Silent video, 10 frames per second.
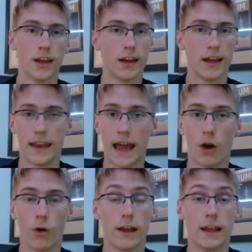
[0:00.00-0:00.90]

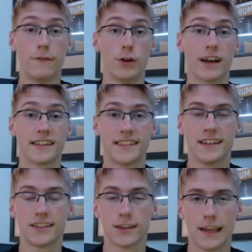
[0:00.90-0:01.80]
Now, if you guys stay
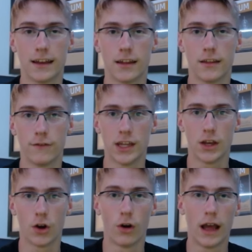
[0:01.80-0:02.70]
till the end of the
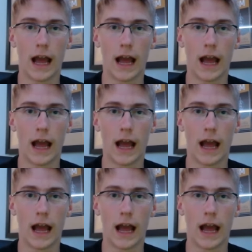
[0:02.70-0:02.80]
video,